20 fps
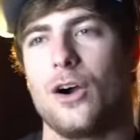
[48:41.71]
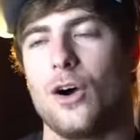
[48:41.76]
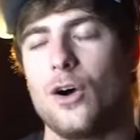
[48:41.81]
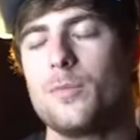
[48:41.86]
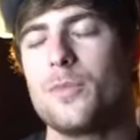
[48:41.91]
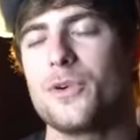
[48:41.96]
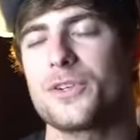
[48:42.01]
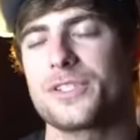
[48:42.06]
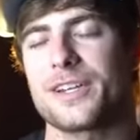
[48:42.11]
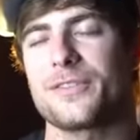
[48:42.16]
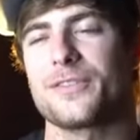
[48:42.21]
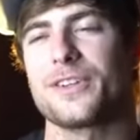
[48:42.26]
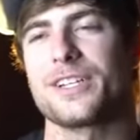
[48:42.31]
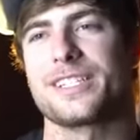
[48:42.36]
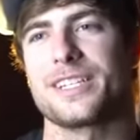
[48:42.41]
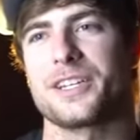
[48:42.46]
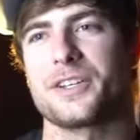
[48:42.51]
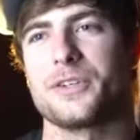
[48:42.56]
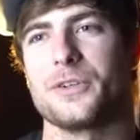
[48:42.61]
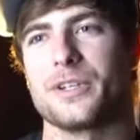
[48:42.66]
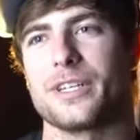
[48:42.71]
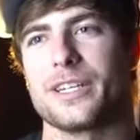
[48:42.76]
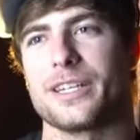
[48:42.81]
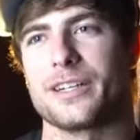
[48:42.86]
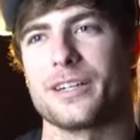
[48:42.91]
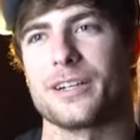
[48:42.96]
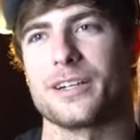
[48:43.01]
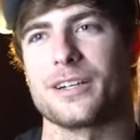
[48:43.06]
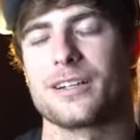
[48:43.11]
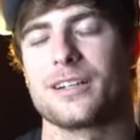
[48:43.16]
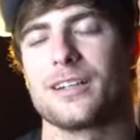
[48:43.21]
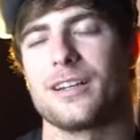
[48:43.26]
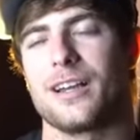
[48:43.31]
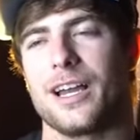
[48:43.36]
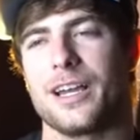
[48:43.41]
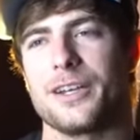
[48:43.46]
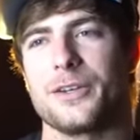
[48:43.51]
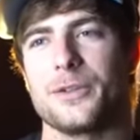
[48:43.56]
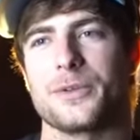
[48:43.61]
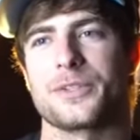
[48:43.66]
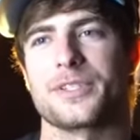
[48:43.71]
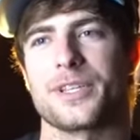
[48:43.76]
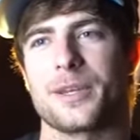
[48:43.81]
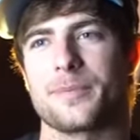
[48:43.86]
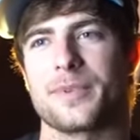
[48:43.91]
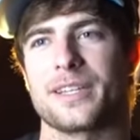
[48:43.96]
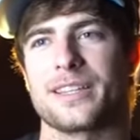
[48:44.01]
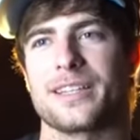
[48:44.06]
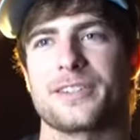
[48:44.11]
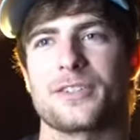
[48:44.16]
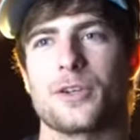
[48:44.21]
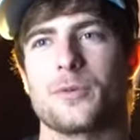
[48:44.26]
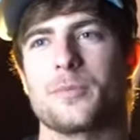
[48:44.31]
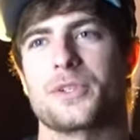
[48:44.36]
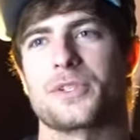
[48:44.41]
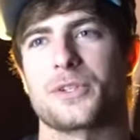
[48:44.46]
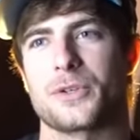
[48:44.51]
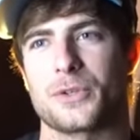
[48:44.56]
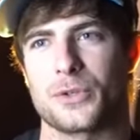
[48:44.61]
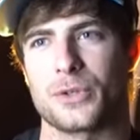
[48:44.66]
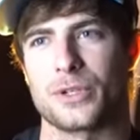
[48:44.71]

Almost every single year, I do something that's almost a